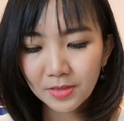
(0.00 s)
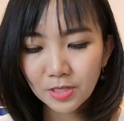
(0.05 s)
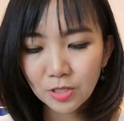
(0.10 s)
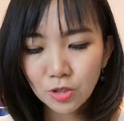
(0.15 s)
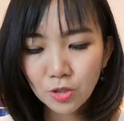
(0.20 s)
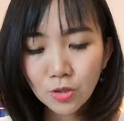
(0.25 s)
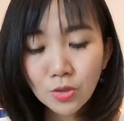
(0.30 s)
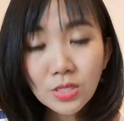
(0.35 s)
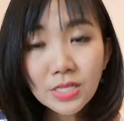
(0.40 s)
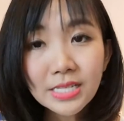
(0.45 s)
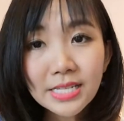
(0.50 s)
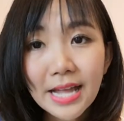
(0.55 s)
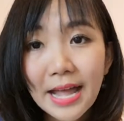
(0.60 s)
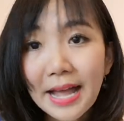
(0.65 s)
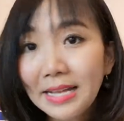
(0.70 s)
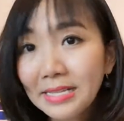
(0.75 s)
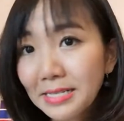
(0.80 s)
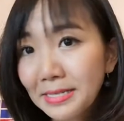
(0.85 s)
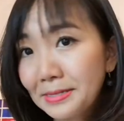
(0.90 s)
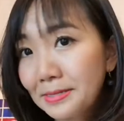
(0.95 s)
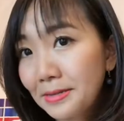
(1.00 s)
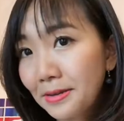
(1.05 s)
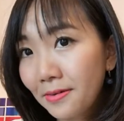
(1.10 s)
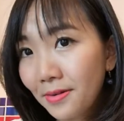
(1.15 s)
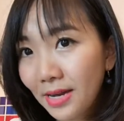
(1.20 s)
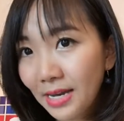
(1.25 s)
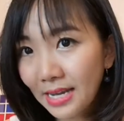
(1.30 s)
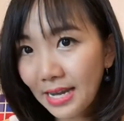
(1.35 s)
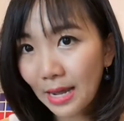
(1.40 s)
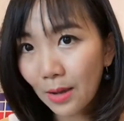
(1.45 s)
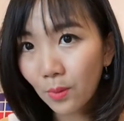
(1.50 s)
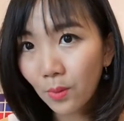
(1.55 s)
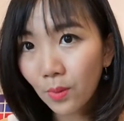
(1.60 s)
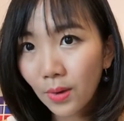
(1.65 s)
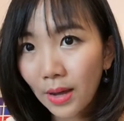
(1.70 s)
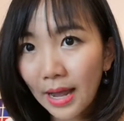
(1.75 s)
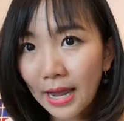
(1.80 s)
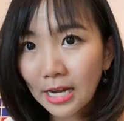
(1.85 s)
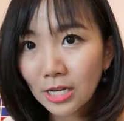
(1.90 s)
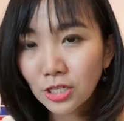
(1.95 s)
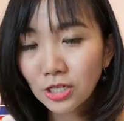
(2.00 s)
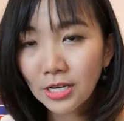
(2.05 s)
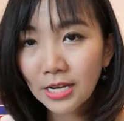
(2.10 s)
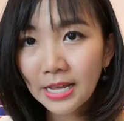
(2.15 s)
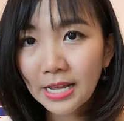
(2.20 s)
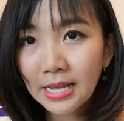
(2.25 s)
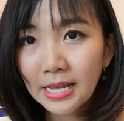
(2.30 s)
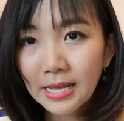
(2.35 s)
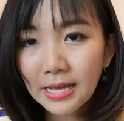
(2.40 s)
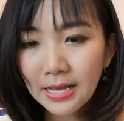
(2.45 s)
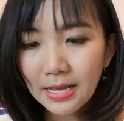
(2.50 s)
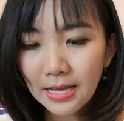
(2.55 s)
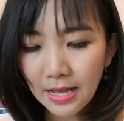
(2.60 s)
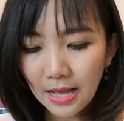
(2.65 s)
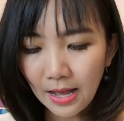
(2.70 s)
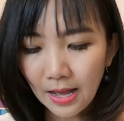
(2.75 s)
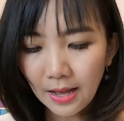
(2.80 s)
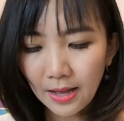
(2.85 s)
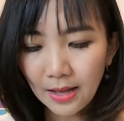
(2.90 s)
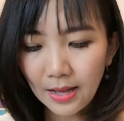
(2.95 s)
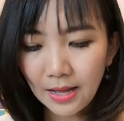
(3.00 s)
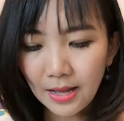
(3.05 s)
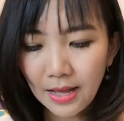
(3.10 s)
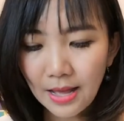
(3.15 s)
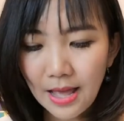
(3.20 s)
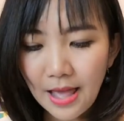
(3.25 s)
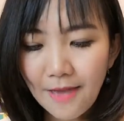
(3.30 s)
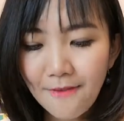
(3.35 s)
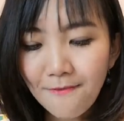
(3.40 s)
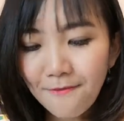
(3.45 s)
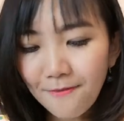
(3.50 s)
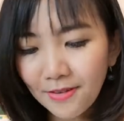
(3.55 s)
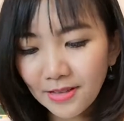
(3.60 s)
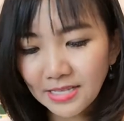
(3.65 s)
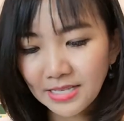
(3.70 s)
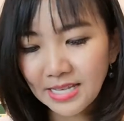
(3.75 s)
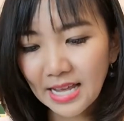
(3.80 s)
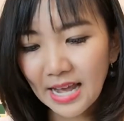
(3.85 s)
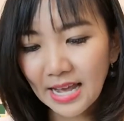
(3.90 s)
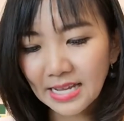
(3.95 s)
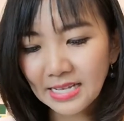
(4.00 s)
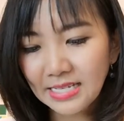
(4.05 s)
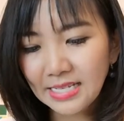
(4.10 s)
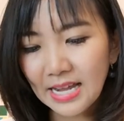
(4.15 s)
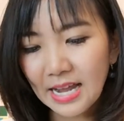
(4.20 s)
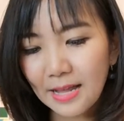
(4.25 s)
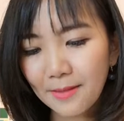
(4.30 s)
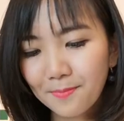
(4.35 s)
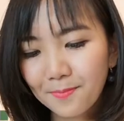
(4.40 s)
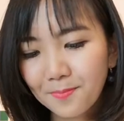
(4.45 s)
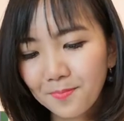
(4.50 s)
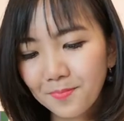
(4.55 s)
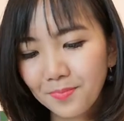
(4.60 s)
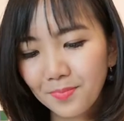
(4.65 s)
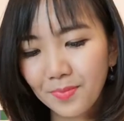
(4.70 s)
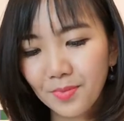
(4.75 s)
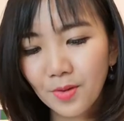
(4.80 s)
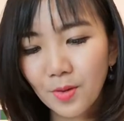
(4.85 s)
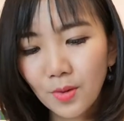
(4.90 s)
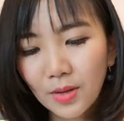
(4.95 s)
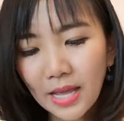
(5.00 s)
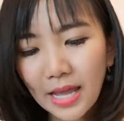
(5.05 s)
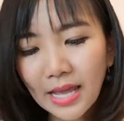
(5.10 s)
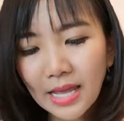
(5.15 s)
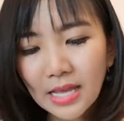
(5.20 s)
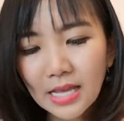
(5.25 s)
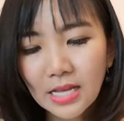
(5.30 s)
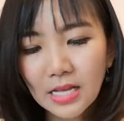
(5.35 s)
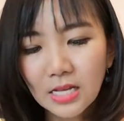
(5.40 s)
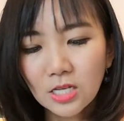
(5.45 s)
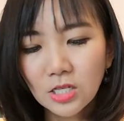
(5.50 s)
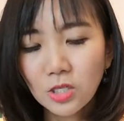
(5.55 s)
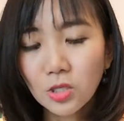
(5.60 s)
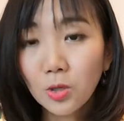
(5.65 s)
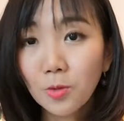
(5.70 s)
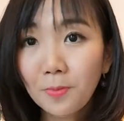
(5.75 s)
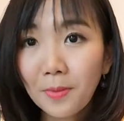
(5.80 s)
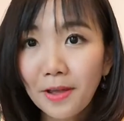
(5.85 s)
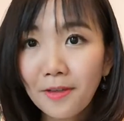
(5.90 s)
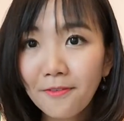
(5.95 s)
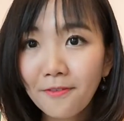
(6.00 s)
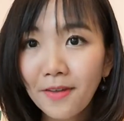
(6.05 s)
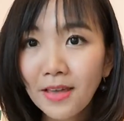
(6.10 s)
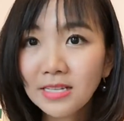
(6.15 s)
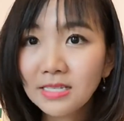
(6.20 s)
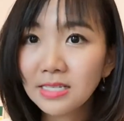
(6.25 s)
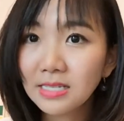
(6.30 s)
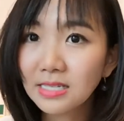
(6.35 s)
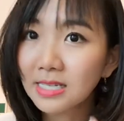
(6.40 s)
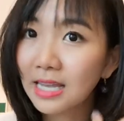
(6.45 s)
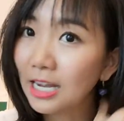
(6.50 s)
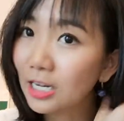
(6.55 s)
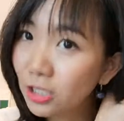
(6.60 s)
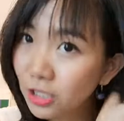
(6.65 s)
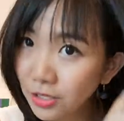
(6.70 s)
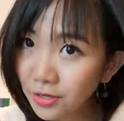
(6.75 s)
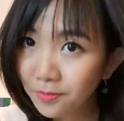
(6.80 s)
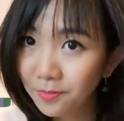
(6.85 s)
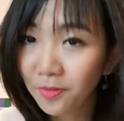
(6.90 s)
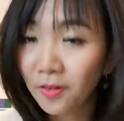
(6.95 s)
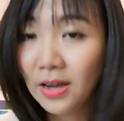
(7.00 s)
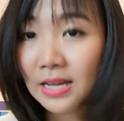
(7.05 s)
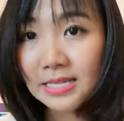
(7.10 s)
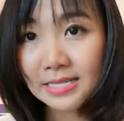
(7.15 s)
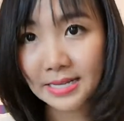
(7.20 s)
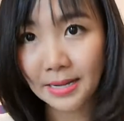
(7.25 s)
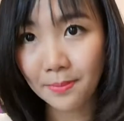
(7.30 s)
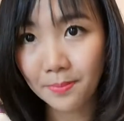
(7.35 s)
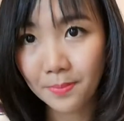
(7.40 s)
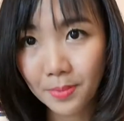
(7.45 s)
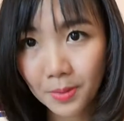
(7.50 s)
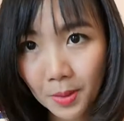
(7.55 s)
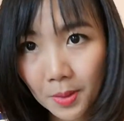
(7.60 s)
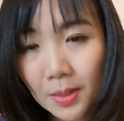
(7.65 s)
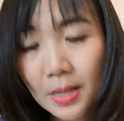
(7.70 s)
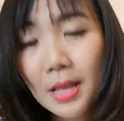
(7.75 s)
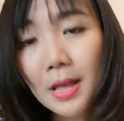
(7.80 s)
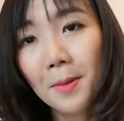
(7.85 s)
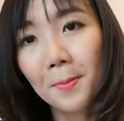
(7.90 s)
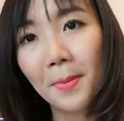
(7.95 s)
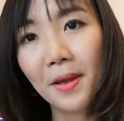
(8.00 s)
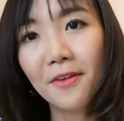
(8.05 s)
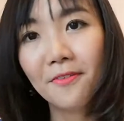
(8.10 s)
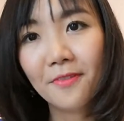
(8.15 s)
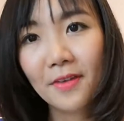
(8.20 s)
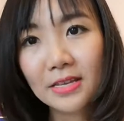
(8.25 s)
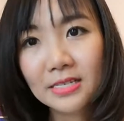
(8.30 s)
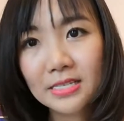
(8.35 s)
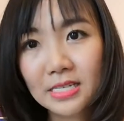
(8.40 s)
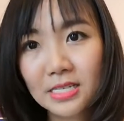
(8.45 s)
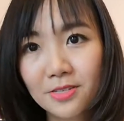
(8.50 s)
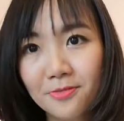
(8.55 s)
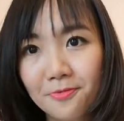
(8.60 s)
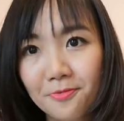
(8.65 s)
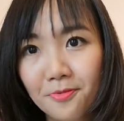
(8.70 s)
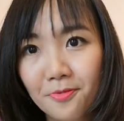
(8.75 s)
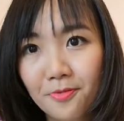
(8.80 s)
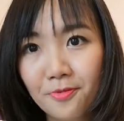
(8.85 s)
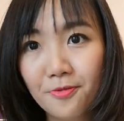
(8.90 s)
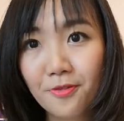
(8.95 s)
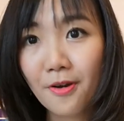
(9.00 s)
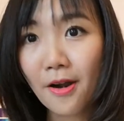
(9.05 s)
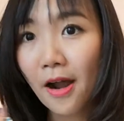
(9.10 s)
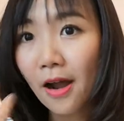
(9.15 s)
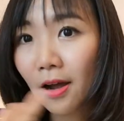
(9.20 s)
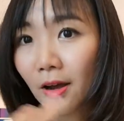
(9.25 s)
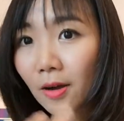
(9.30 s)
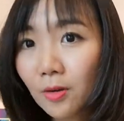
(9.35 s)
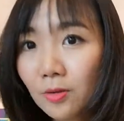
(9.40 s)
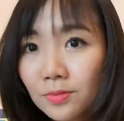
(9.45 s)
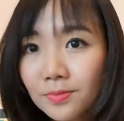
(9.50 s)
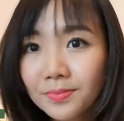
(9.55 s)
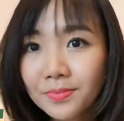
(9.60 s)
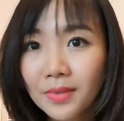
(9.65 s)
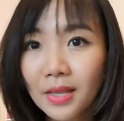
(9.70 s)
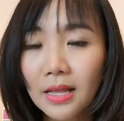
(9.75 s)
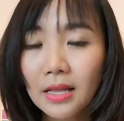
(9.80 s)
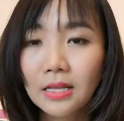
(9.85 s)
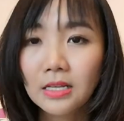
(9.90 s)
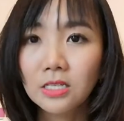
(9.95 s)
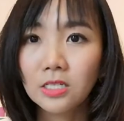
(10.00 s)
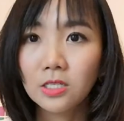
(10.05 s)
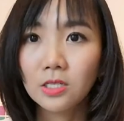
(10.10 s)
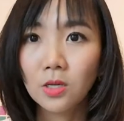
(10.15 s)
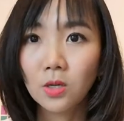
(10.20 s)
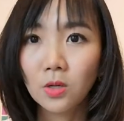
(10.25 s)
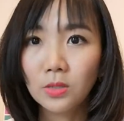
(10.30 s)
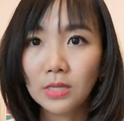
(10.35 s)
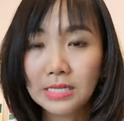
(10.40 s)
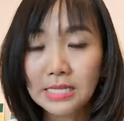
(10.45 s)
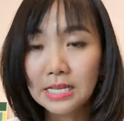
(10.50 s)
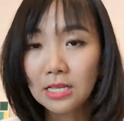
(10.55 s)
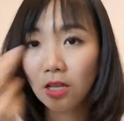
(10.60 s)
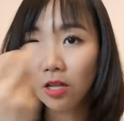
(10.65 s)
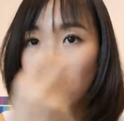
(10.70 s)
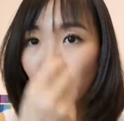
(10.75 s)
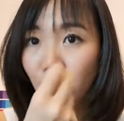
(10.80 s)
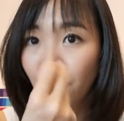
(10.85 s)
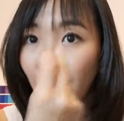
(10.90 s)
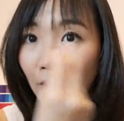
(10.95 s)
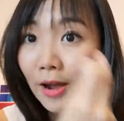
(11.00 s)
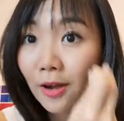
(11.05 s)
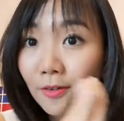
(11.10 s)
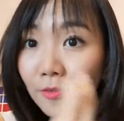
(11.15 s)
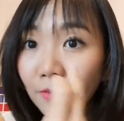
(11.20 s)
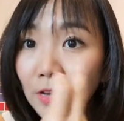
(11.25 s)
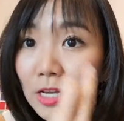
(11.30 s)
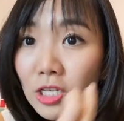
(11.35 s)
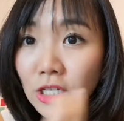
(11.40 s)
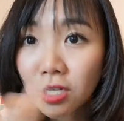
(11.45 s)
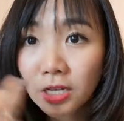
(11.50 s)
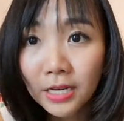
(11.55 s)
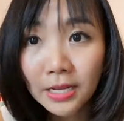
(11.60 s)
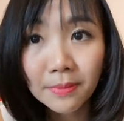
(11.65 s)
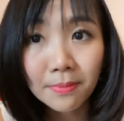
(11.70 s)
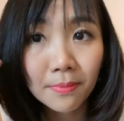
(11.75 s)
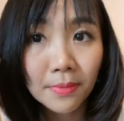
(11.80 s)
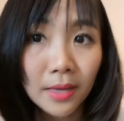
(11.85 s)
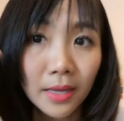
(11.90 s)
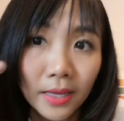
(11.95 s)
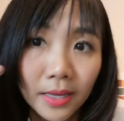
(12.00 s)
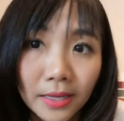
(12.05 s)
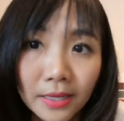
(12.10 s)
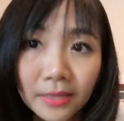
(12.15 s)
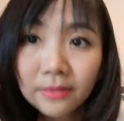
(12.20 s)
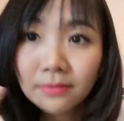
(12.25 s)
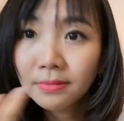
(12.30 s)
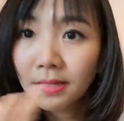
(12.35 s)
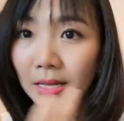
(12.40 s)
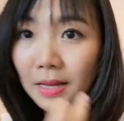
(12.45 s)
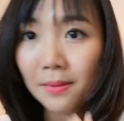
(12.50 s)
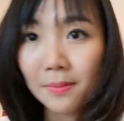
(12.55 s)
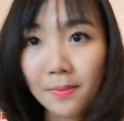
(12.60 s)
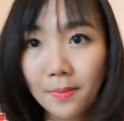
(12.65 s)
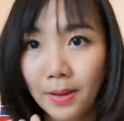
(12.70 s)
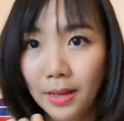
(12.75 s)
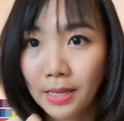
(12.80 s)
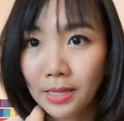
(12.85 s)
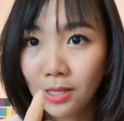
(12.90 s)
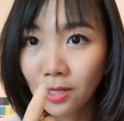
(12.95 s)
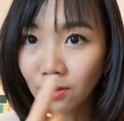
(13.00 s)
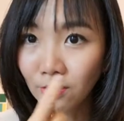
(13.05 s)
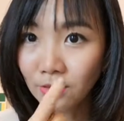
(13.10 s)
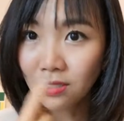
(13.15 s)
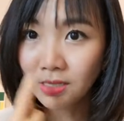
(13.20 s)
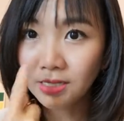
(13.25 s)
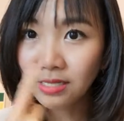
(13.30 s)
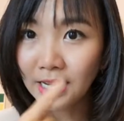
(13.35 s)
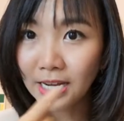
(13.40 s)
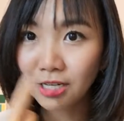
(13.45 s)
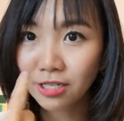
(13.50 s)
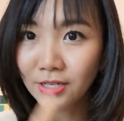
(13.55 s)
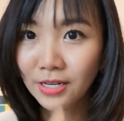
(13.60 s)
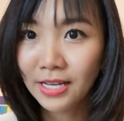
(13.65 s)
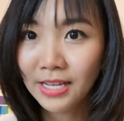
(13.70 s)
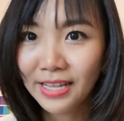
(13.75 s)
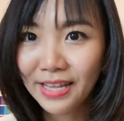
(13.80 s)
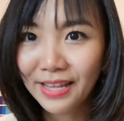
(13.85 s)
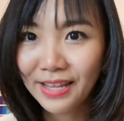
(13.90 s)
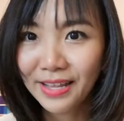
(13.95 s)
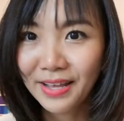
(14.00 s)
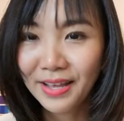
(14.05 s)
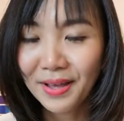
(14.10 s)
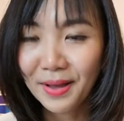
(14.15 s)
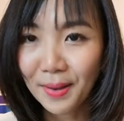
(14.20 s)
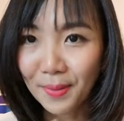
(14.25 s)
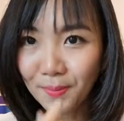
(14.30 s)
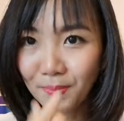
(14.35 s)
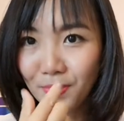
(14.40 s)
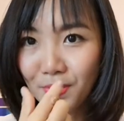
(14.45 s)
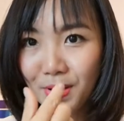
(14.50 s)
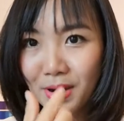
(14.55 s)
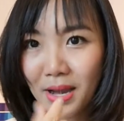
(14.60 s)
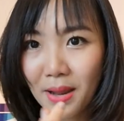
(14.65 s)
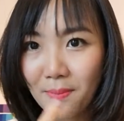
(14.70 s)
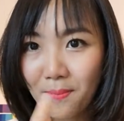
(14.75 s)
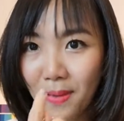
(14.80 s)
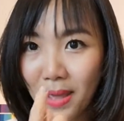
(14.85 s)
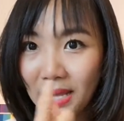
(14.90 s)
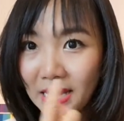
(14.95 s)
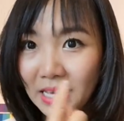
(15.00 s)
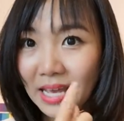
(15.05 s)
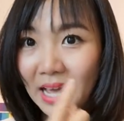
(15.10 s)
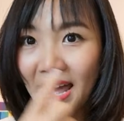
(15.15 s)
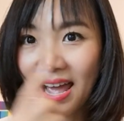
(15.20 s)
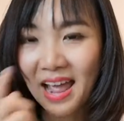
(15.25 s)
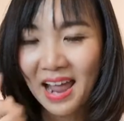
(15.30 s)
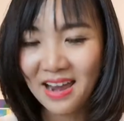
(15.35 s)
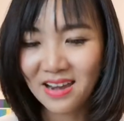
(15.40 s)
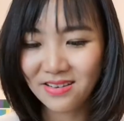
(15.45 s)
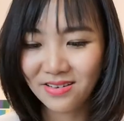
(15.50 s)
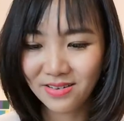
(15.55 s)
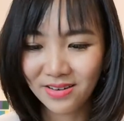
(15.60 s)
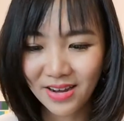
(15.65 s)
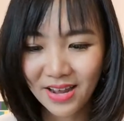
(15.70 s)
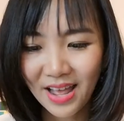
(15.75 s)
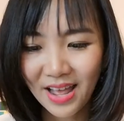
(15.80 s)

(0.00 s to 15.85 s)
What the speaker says: choose the accessory that will actually emphasize that. Okay, so my face is actually, for example, my face is round, so there's a lot of round feature in me. My nose is actually pretty big and